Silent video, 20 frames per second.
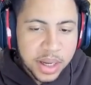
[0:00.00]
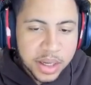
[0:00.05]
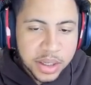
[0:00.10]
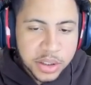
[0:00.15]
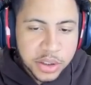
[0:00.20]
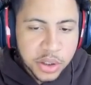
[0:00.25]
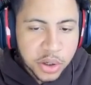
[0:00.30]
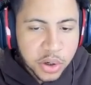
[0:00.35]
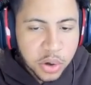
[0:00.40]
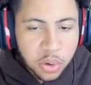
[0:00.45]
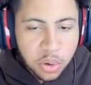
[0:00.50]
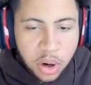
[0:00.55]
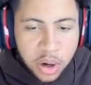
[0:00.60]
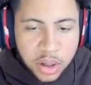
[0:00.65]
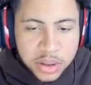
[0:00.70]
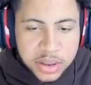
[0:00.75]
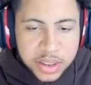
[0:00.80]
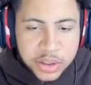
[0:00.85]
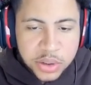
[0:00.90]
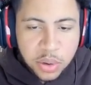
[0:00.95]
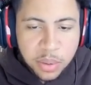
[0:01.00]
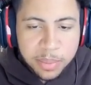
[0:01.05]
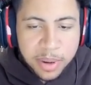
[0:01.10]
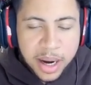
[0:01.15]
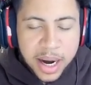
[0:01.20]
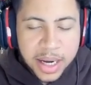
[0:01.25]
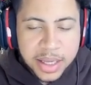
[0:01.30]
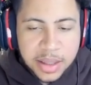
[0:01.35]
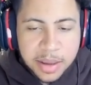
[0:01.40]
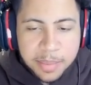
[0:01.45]
your cross into a
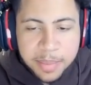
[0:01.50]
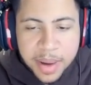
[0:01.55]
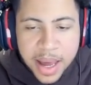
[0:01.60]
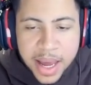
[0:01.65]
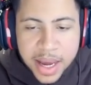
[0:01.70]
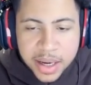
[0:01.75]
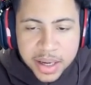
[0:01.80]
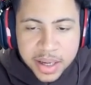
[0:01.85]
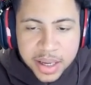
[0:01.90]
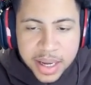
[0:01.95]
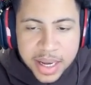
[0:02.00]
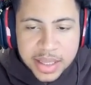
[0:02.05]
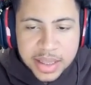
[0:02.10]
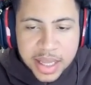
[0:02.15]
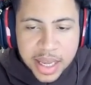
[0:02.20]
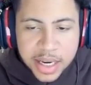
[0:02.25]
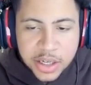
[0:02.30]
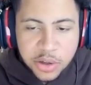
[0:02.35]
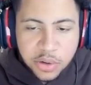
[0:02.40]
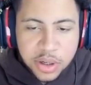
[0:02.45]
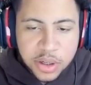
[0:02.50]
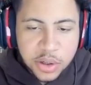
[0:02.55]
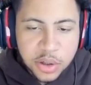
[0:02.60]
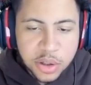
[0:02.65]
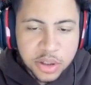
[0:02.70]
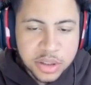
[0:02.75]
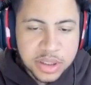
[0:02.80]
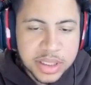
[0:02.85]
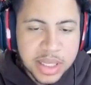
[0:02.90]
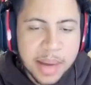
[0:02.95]
behind the back, and then you can do
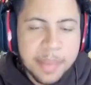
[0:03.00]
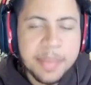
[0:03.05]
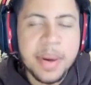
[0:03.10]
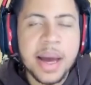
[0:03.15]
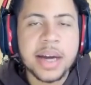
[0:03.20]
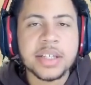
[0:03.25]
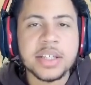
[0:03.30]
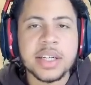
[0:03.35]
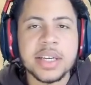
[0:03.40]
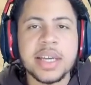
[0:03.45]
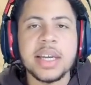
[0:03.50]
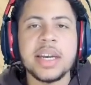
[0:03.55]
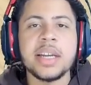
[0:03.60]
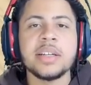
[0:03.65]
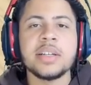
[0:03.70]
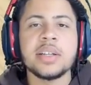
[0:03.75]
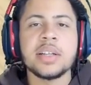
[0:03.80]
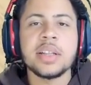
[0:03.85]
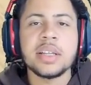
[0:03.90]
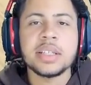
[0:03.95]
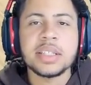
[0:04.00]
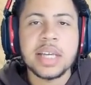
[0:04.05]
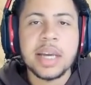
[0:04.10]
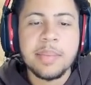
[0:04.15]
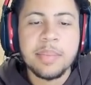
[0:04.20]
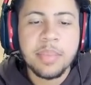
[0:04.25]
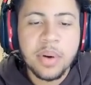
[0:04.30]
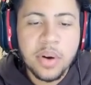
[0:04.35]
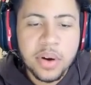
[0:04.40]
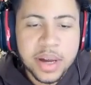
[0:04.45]
your step back to get it to the
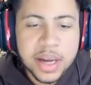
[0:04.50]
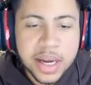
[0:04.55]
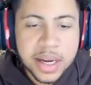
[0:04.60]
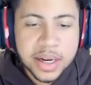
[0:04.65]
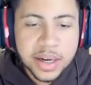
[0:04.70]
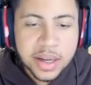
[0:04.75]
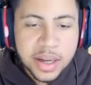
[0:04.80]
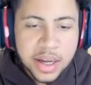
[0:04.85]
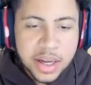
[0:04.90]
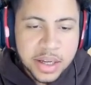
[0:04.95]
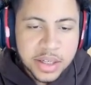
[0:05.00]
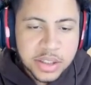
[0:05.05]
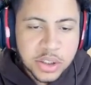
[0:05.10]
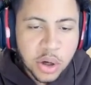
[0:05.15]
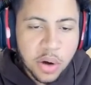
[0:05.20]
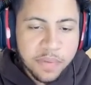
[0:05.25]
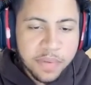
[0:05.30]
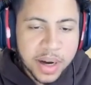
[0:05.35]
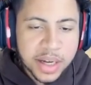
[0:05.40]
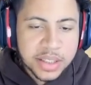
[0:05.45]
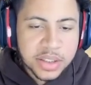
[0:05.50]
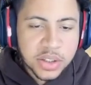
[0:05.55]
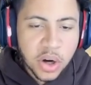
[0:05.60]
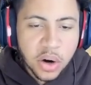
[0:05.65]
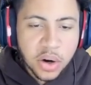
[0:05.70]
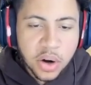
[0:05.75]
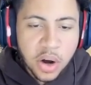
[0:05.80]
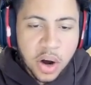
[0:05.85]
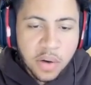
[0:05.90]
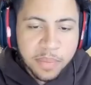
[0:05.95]
same ball hand. So if I
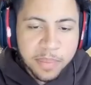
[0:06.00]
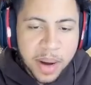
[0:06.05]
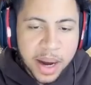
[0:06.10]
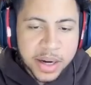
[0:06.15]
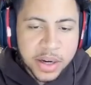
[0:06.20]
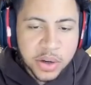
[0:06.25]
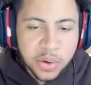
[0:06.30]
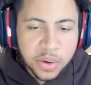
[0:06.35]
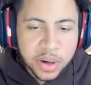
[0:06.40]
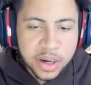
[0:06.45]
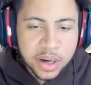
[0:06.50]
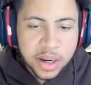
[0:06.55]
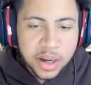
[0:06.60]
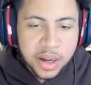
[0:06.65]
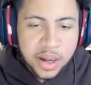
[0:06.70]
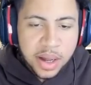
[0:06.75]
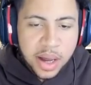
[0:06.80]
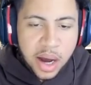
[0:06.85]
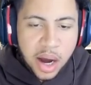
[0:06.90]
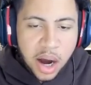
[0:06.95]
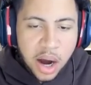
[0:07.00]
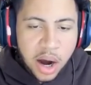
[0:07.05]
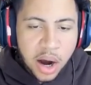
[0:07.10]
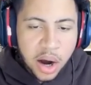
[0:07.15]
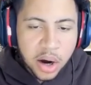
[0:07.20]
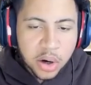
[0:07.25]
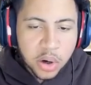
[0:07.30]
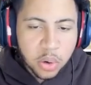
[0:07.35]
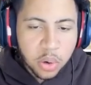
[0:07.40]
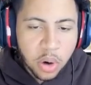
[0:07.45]
start off by doing
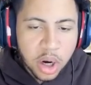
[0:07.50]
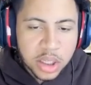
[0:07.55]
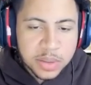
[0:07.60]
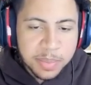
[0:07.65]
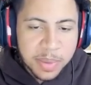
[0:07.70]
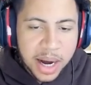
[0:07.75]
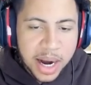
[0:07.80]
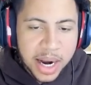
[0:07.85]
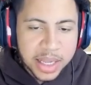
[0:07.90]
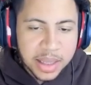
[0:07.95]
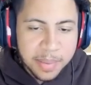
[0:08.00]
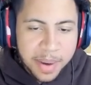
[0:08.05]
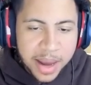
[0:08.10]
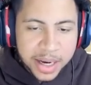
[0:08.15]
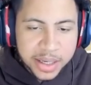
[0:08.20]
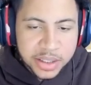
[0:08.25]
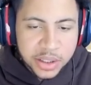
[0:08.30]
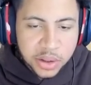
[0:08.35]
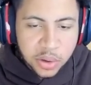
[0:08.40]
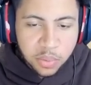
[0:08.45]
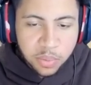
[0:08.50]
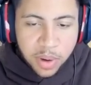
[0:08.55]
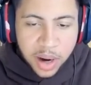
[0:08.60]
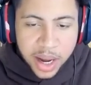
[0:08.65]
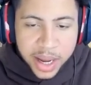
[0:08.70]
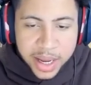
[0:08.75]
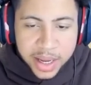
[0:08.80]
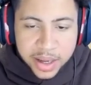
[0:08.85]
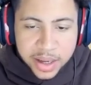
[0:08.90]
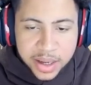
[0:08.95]
cross behind the back to the
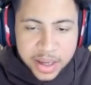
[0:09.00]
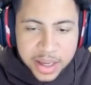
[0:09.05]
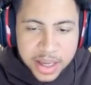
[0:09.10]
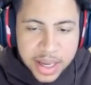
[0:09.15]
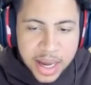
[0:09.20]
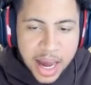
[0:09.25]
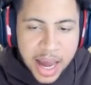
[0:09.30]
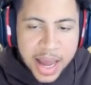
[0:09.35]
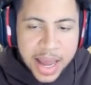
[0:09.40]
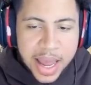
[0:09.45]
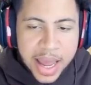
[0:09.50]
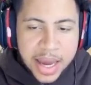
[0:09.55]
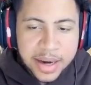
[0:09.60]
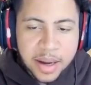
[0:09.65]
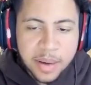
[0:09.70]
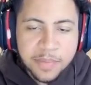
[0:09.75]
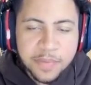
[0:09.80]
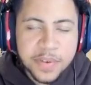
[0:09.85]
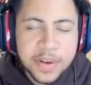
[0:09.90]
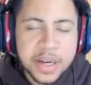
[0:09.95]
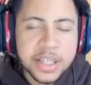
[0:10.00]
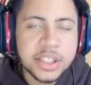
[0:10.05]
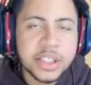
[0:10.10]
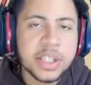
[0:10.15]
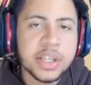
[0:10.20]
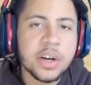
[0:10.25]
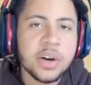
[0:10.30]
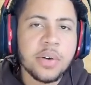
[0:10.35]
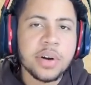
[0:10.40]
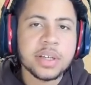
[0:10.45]
right, I end up
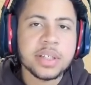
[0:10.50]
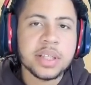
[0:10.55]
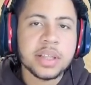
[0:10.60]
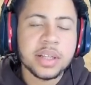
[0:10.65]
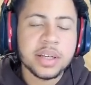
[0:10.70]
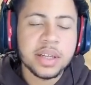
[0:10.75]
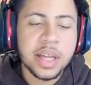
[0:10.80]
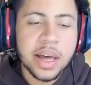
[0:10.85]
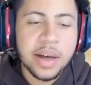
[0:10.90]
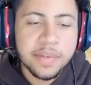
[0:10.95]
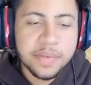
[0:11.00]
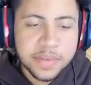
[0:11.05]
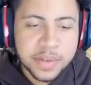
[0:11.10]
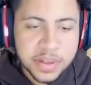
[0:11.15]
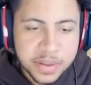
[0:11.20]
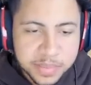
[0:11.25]
finishing going to the left.